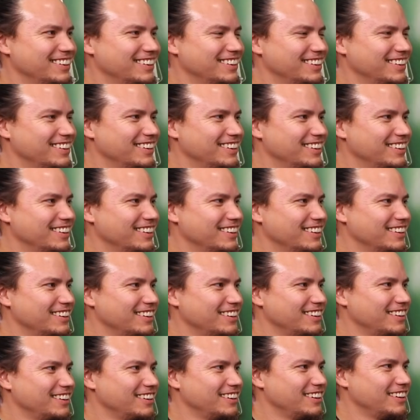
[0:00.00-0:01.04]

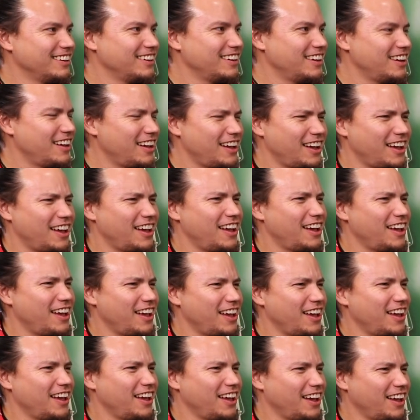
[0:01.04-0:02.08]

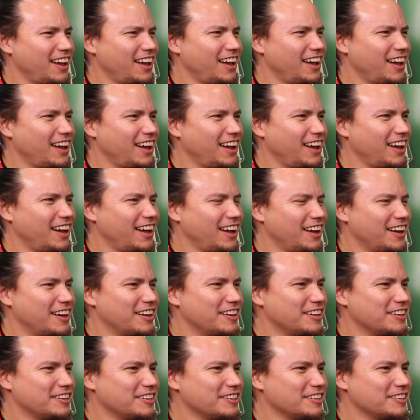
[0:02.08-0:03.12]

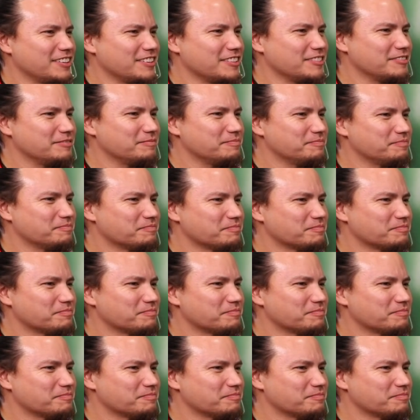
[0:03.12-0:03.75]
(silent)